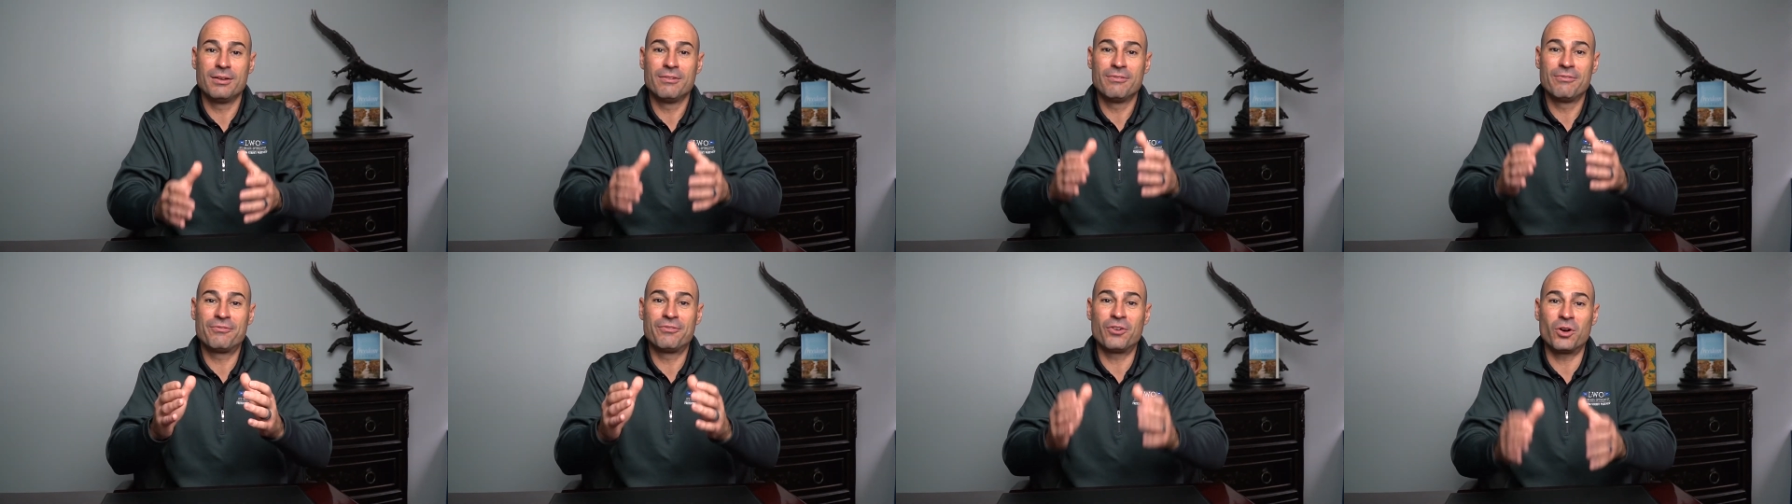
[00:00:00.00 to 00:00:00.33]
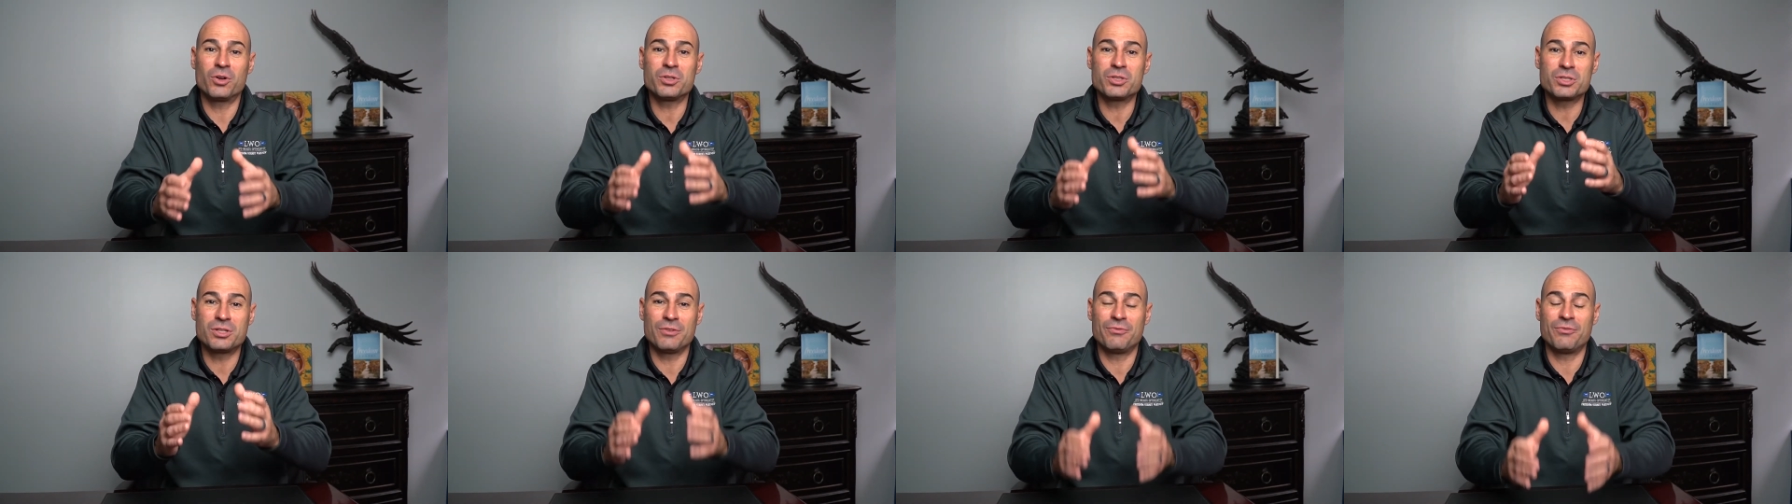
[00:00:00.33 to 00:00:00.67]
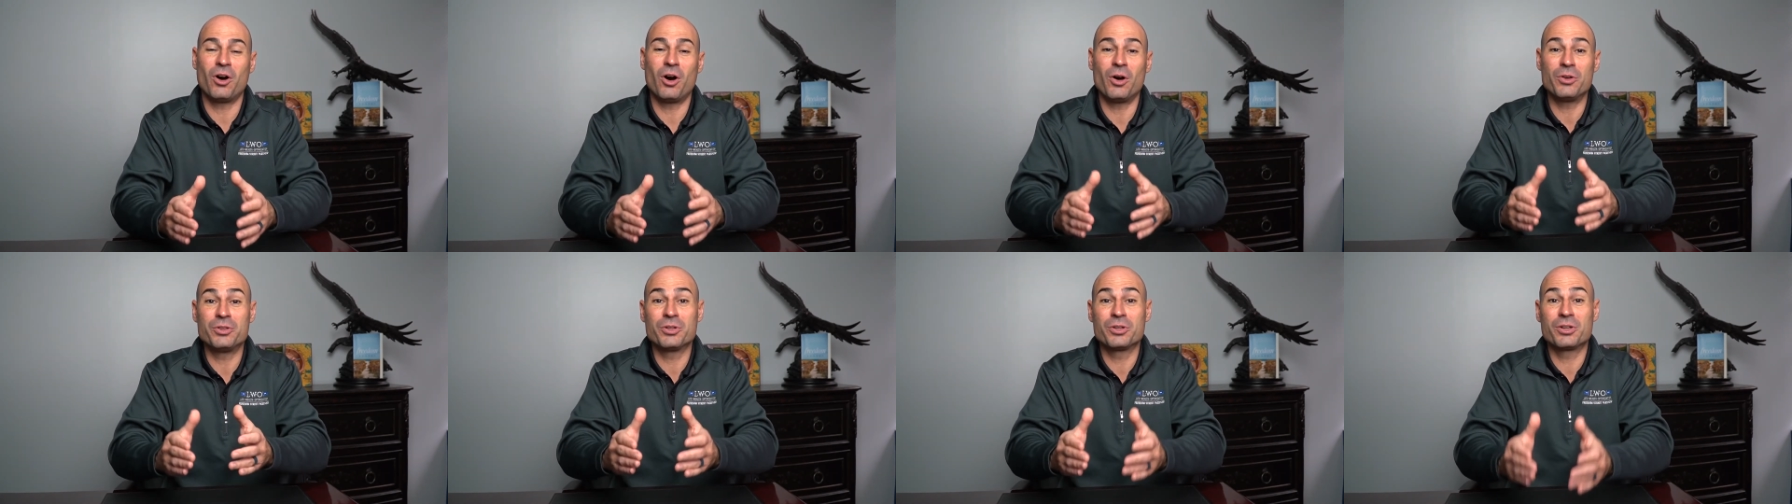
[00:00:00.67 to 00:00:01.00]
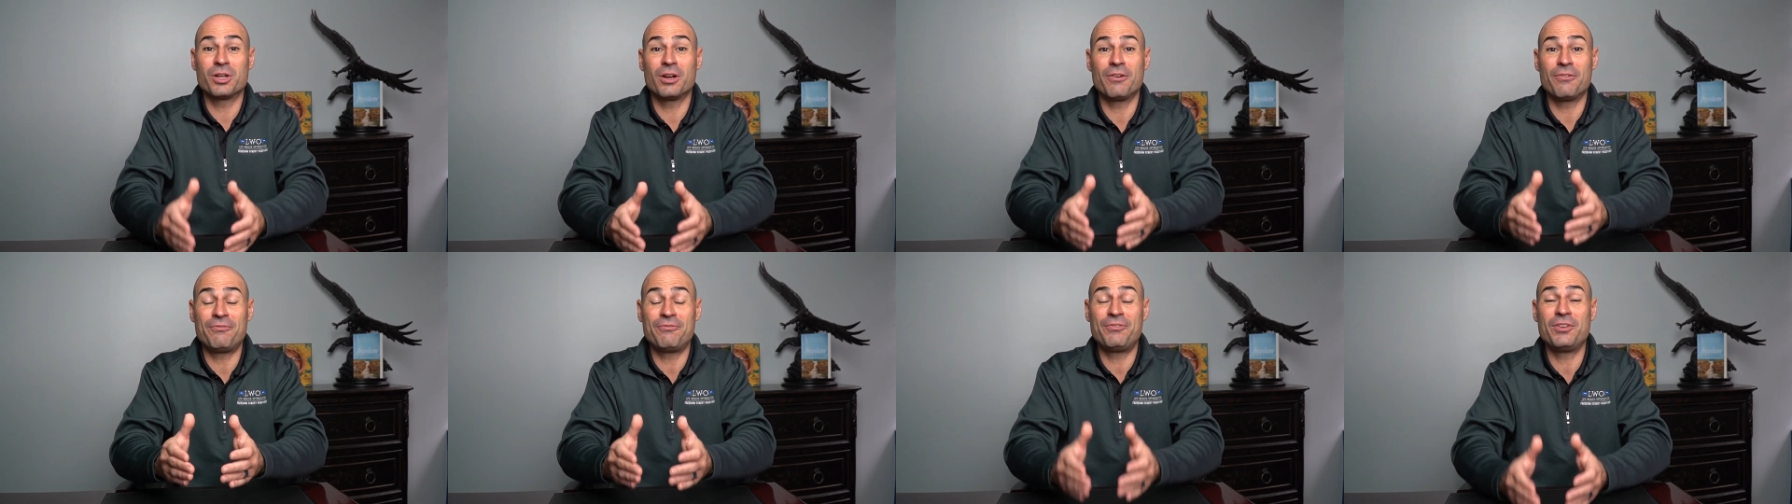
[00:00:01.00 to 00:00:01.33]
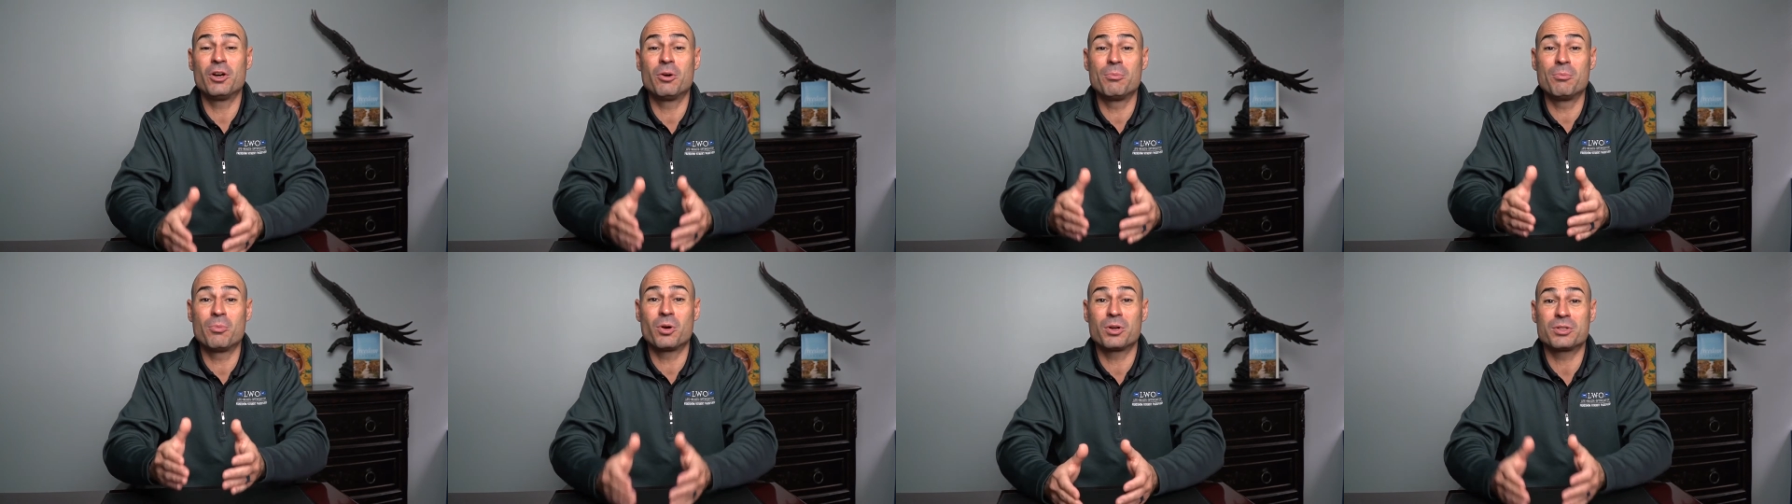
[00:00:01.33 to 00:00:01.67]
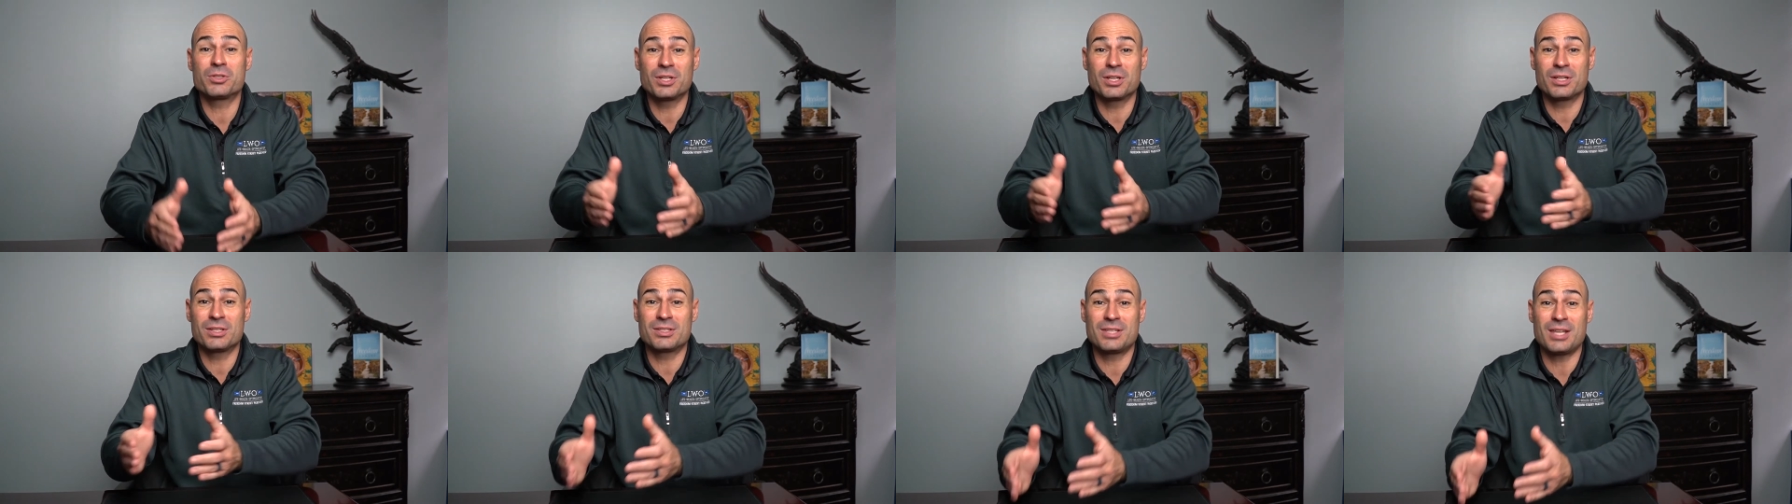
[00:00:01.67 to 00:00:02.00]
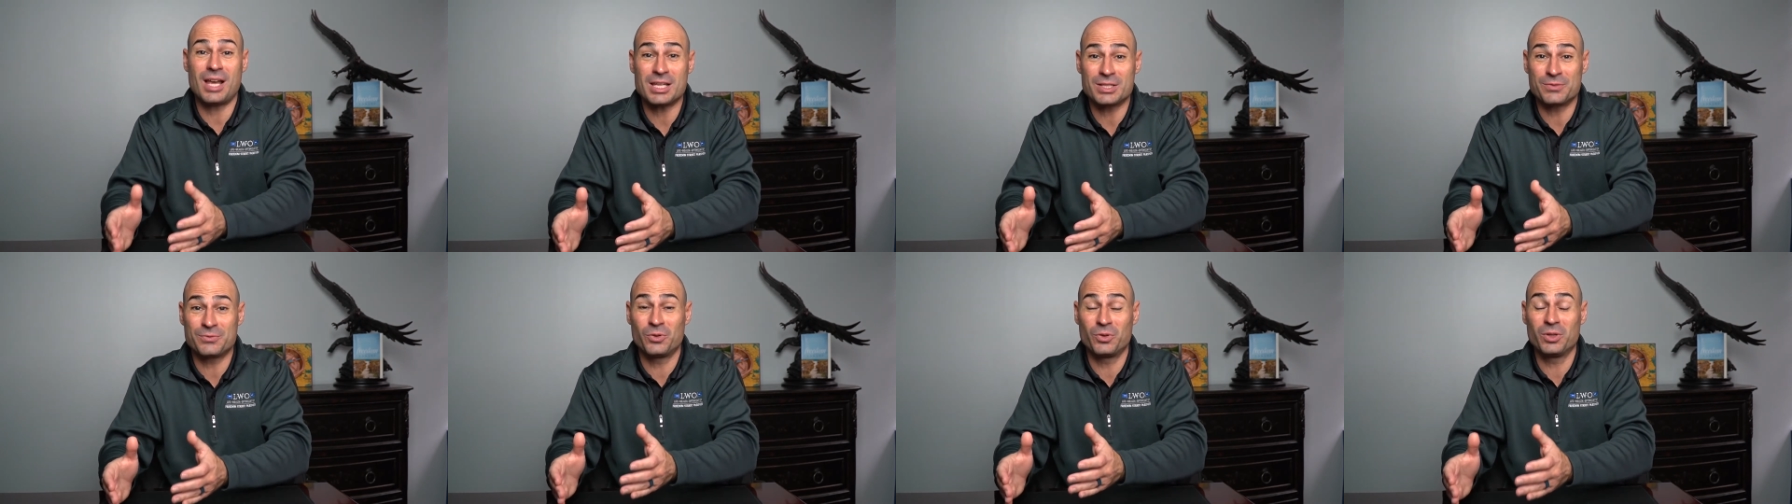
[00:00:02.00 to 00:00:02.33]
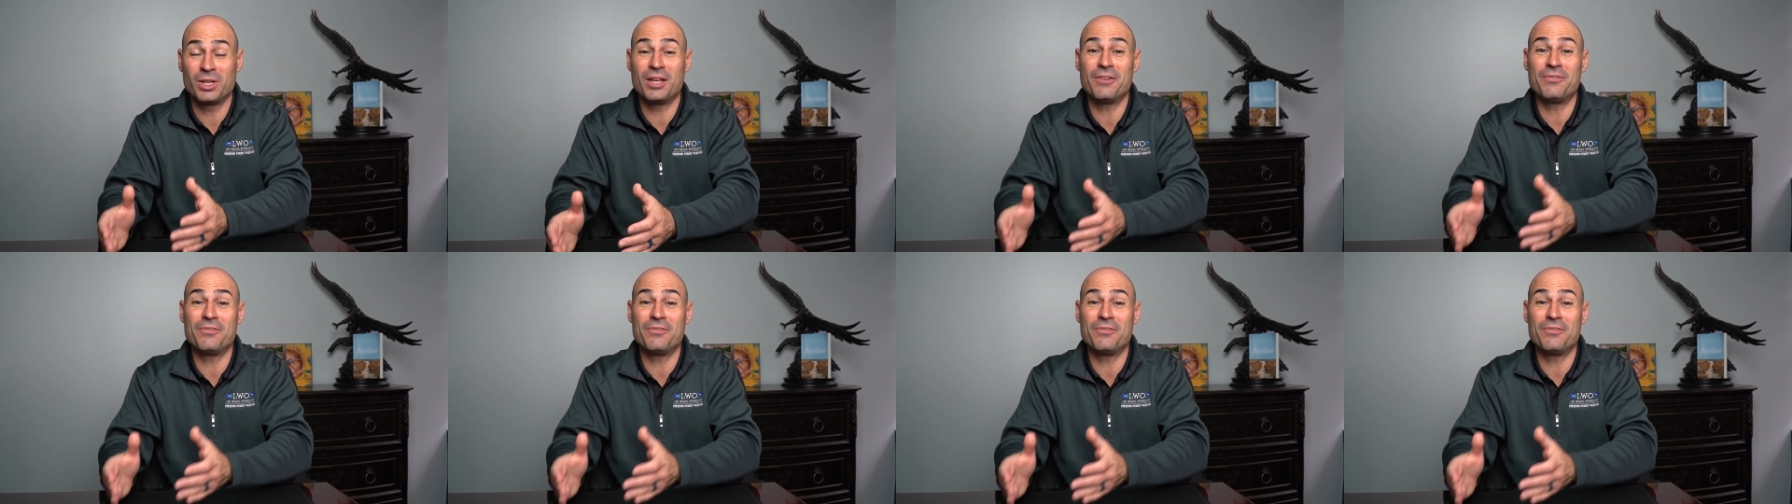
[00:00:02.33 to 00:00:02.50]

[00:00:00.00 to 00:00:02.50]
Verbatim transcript: first of all, you're going to feel more successful